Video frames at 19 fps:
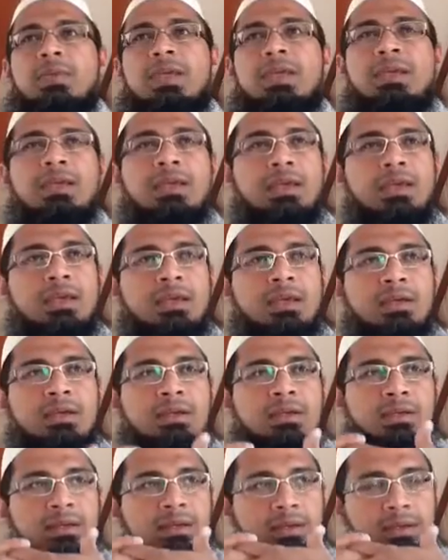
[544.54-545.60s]
we
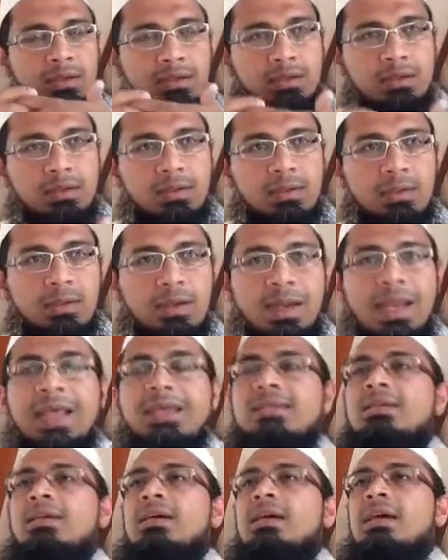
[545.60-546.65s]

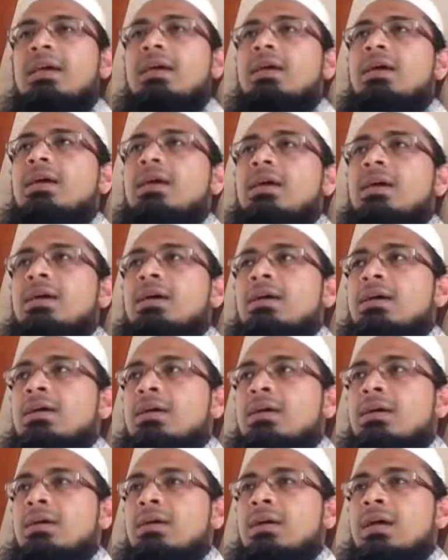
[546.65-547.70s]
let
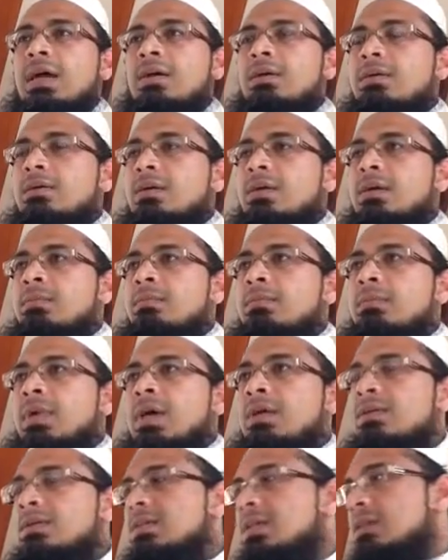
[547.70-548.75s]

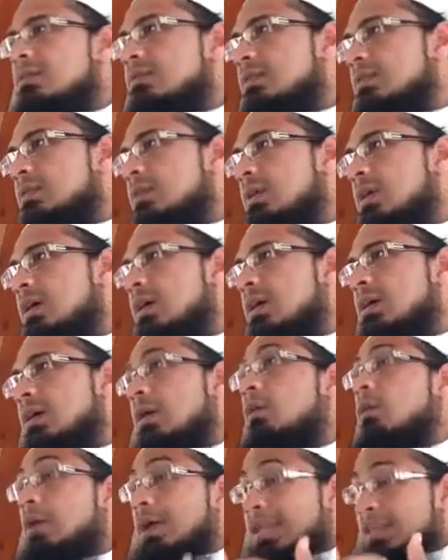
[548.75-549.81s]
ourselves
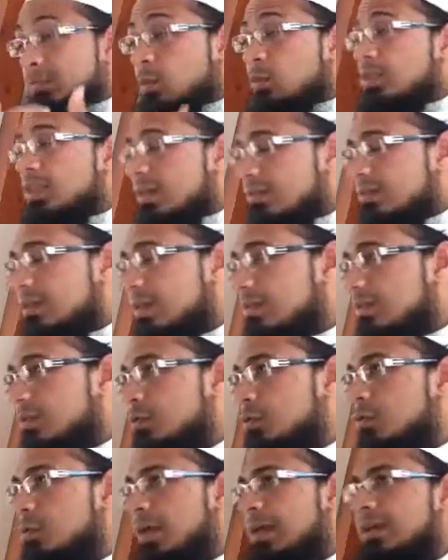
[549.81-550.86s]
or expose ourselves
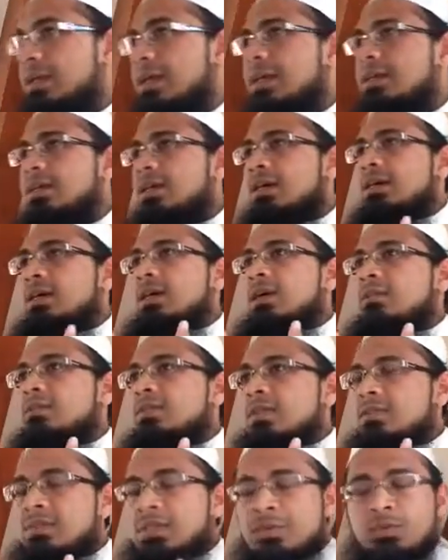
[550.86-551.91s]
to, and let
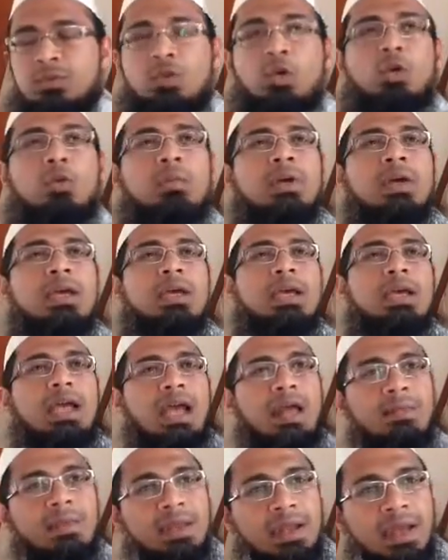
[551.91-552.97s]
ourselves absorb,
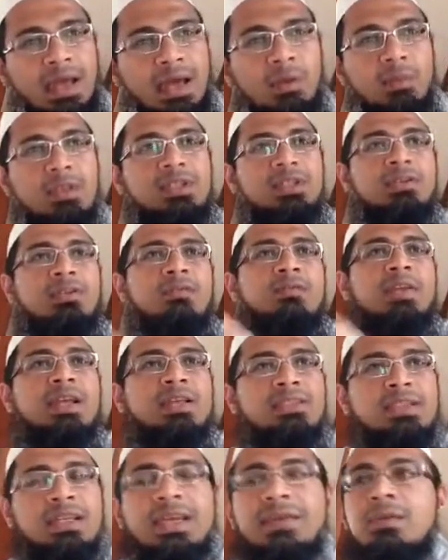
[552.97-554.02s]
and then how much it
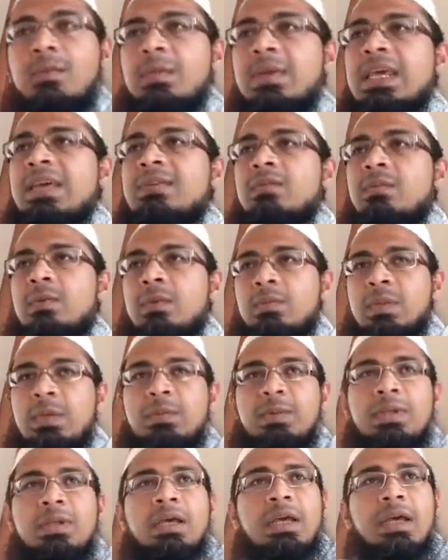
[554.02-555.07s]
reflects in our behavior with
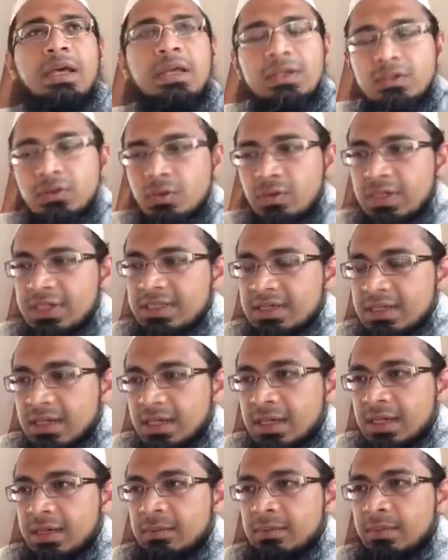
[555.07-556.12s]
people. So these
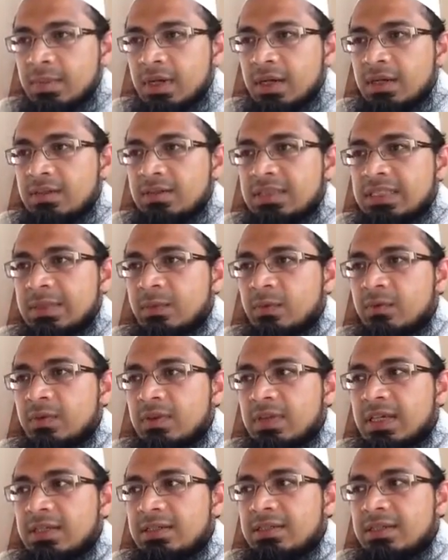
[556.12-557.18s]
are some of the
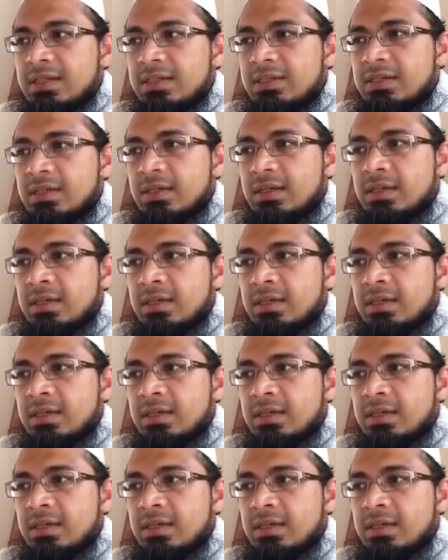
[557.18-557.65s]
things that